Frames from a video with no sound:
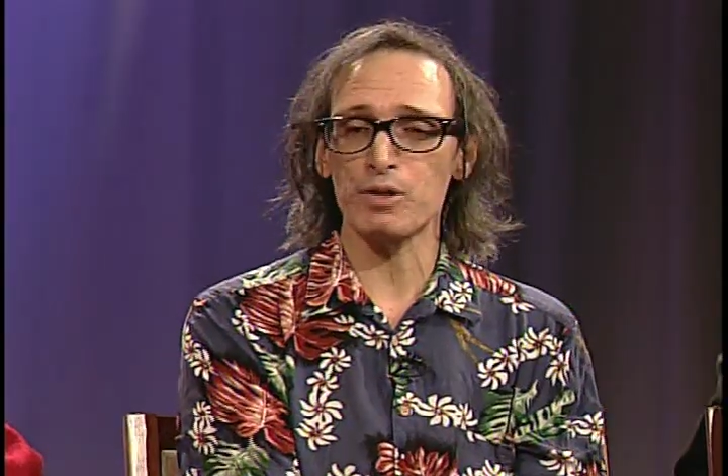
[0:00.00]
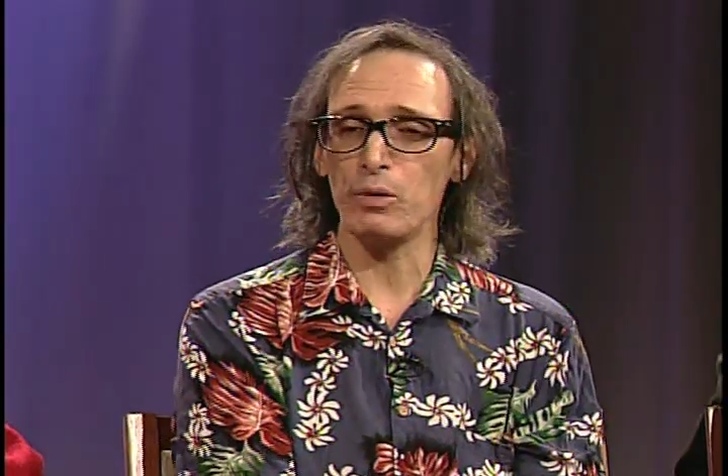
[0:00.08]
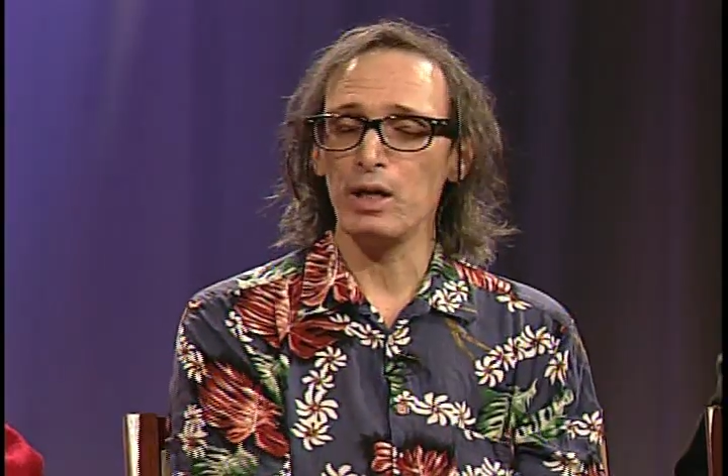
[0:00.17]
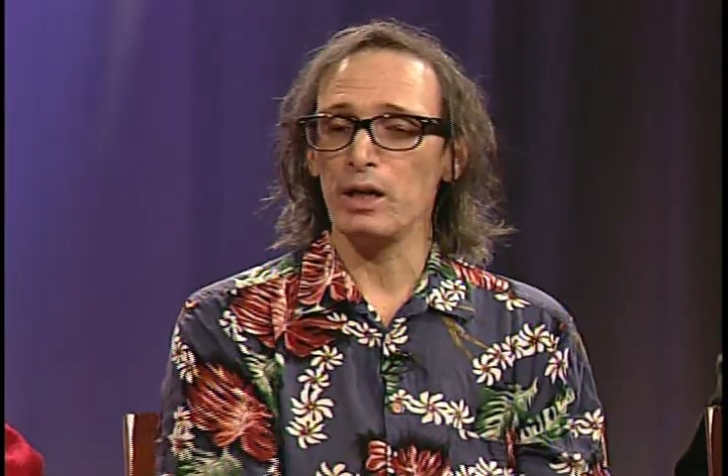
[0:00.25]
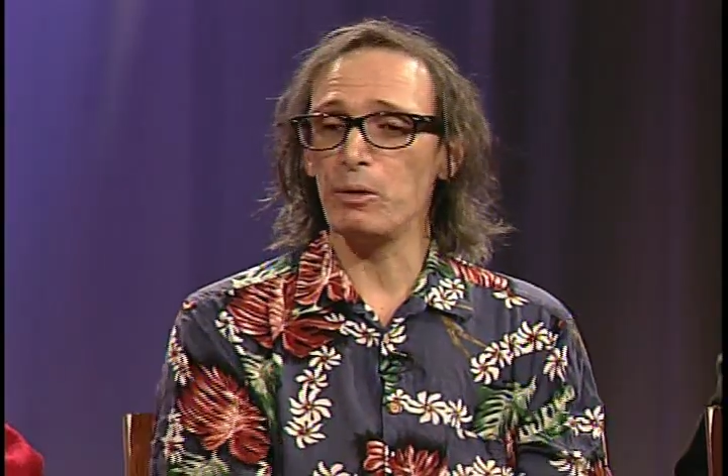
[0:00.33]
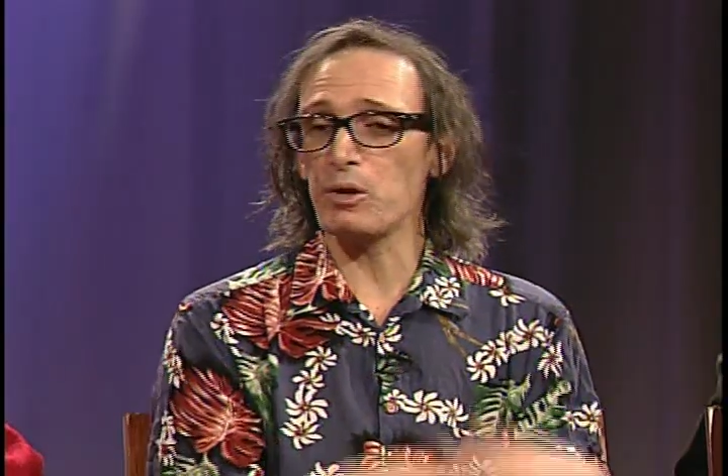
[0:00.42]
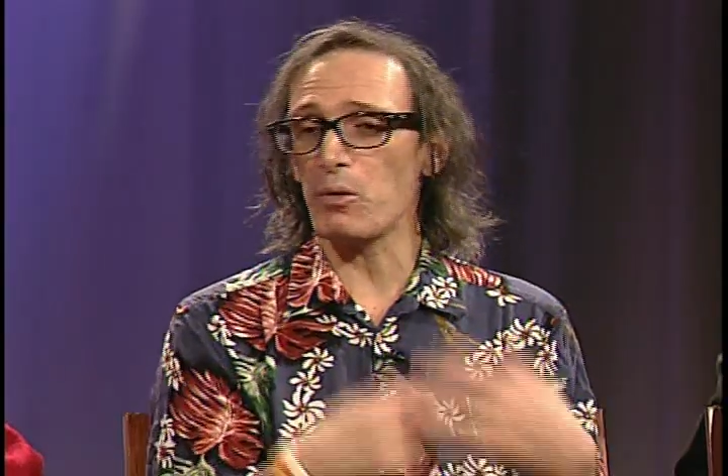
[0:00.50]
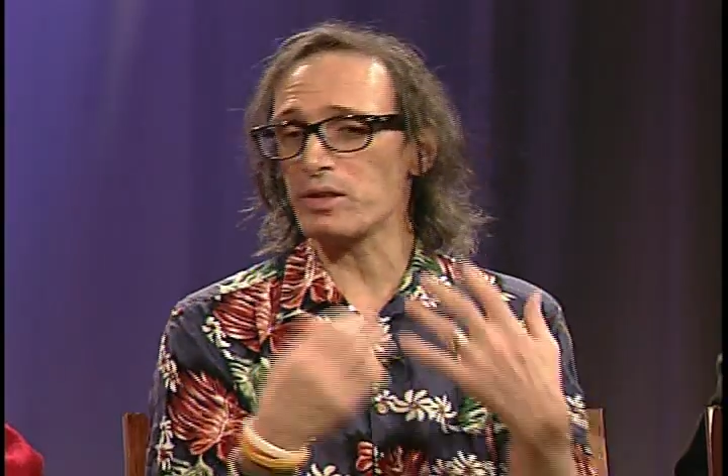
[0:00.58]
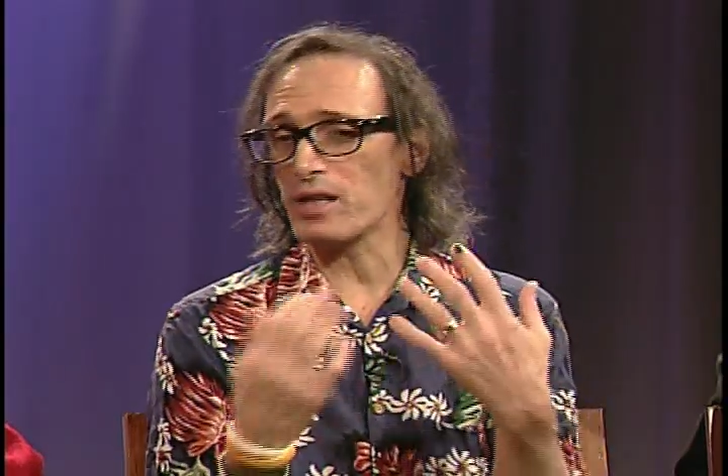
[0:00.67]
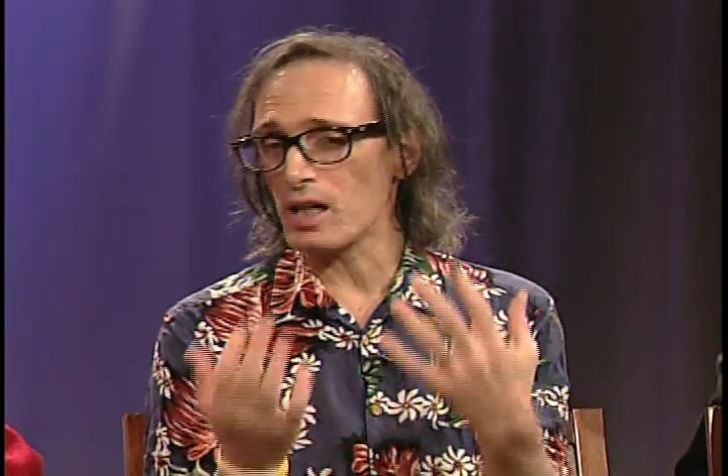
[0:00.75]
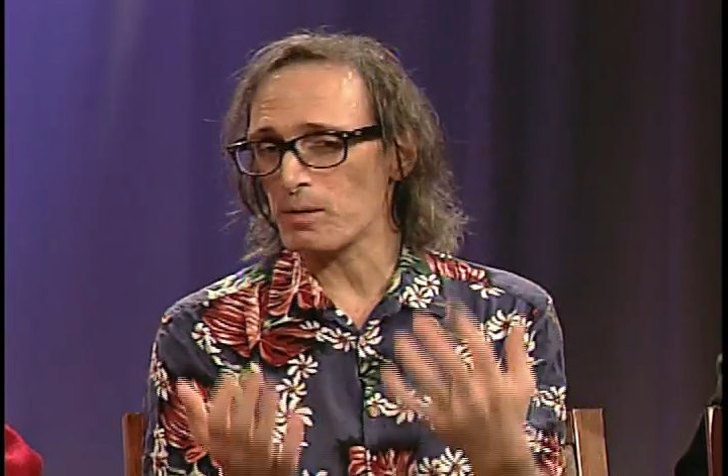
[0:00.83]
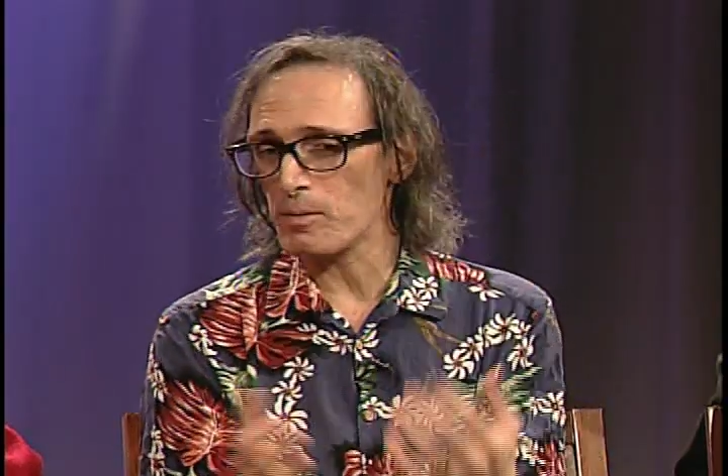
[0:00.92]
So he was
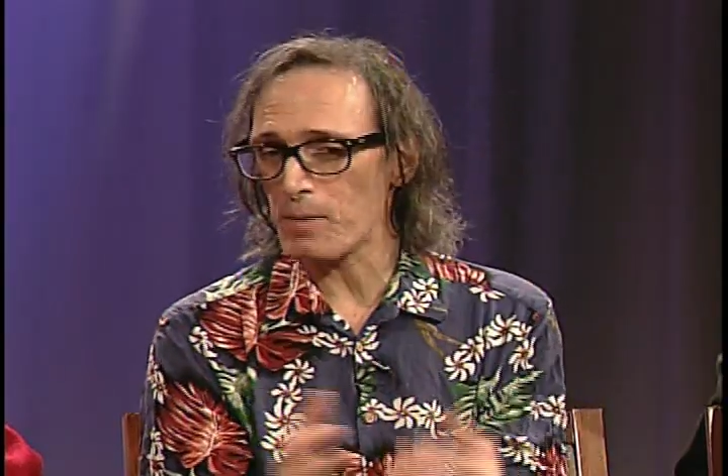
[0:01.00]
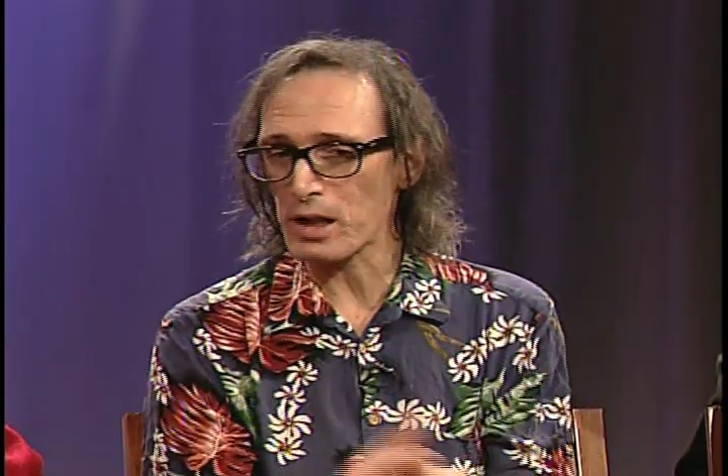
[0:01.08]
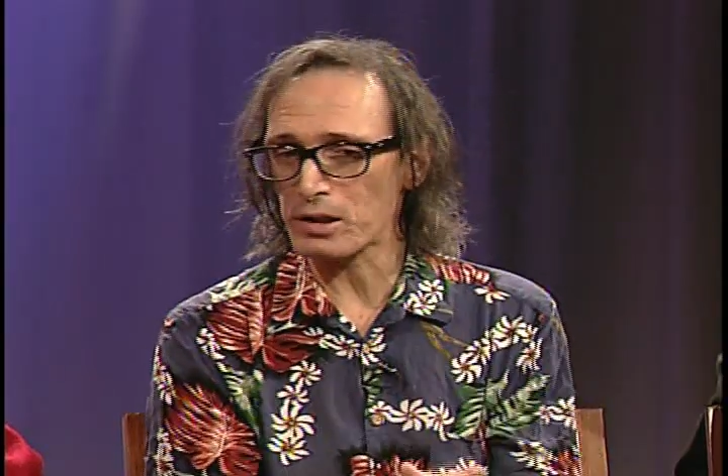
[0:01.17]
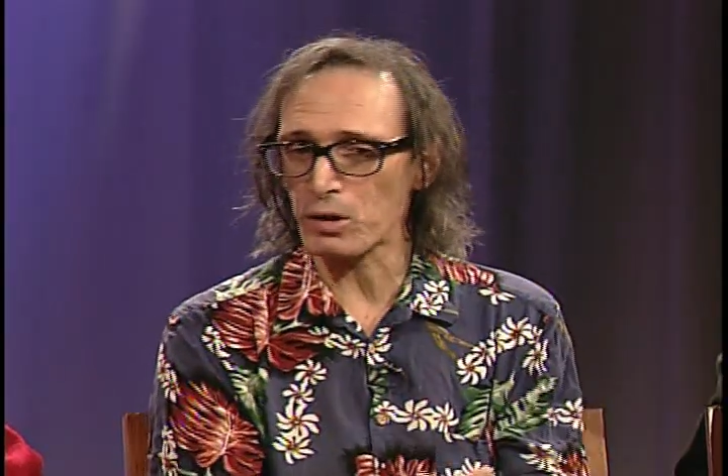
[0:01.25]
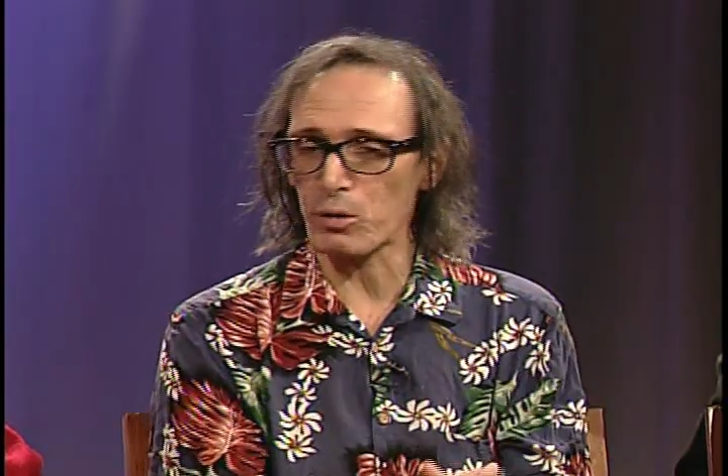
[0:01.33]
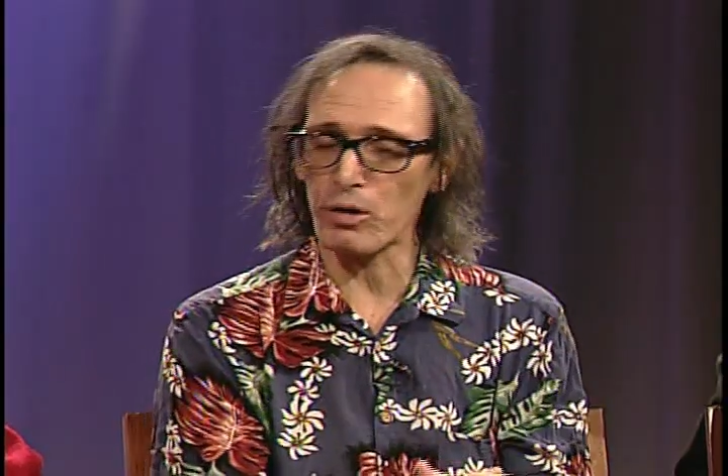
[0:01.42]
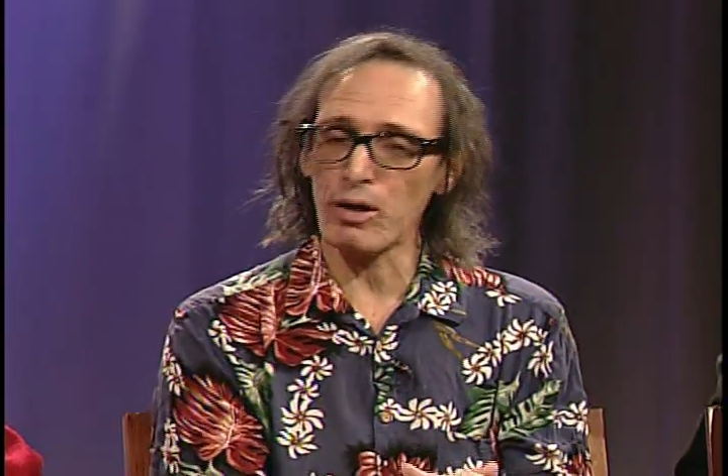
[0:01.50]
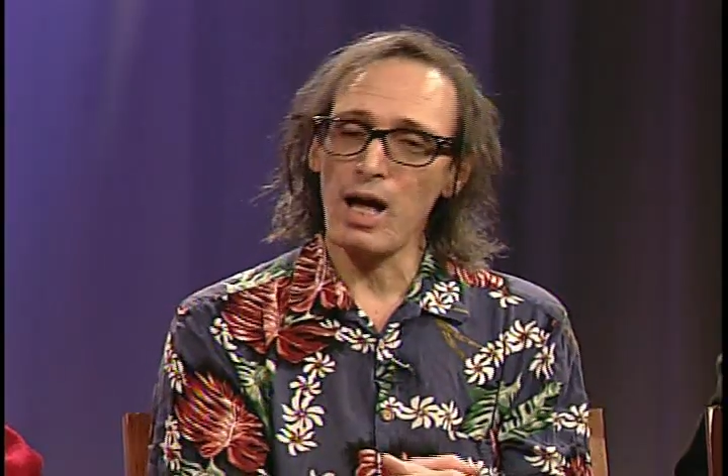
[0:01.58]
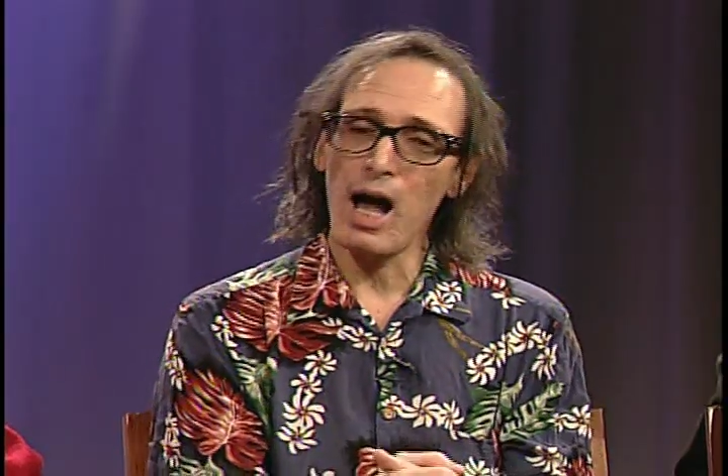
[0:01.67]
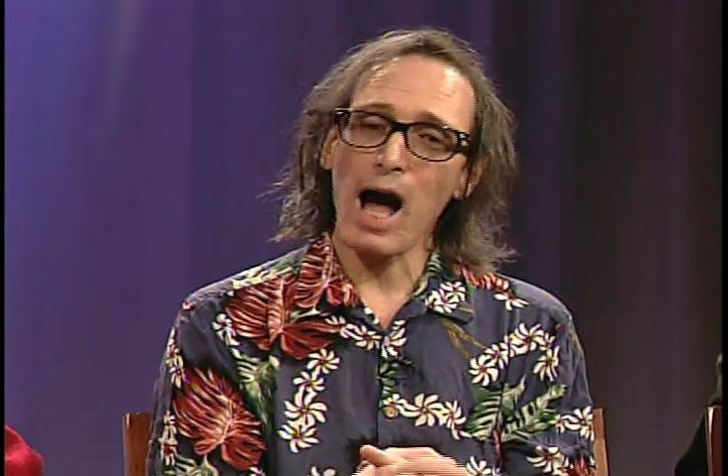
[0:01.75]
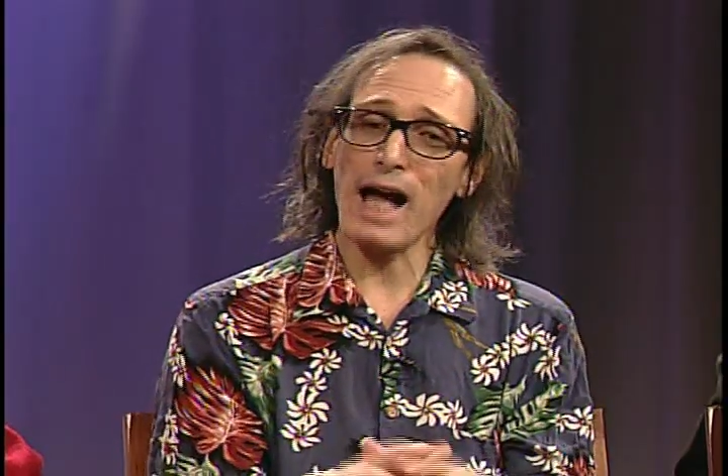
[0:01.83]
always telling me about Clearwater.